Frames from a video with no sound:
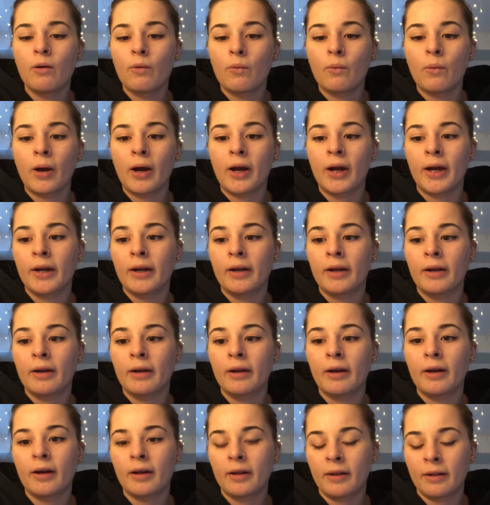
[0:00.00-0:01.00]

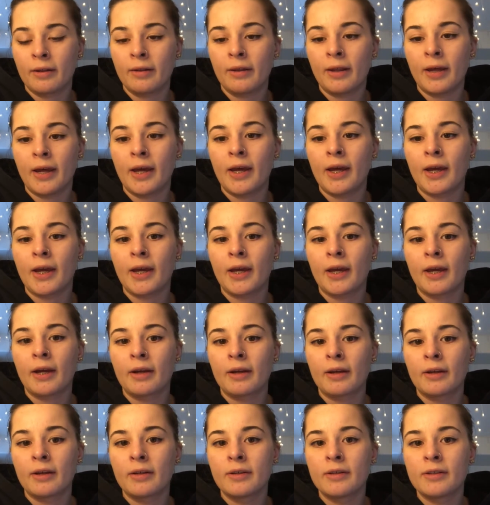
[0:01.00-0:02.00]
when they
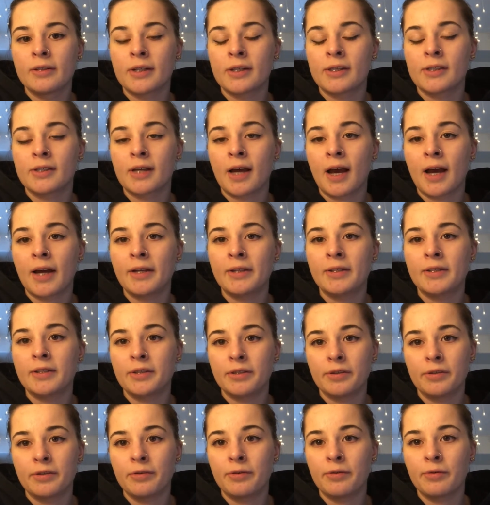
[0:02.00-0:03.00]
decide
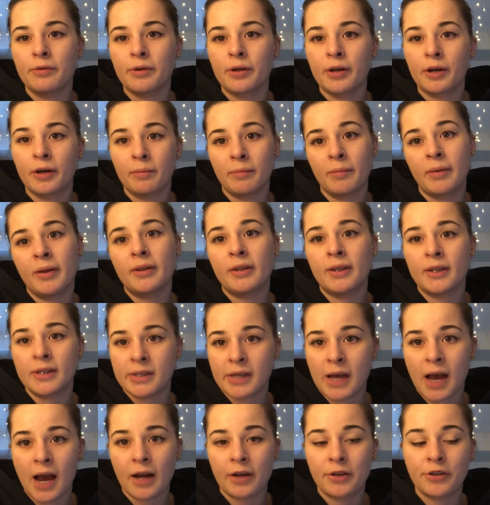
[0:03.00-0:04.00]
to commit this
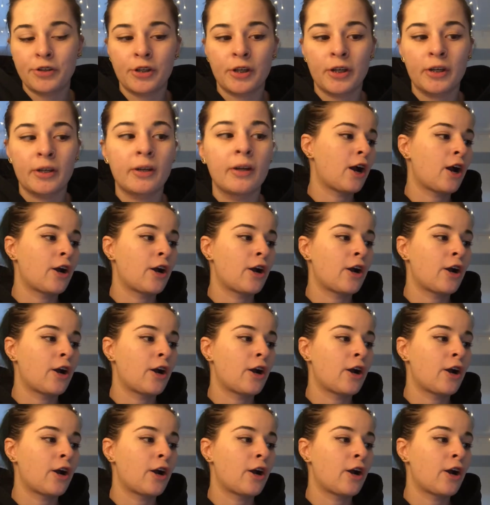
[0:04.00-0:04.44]
action.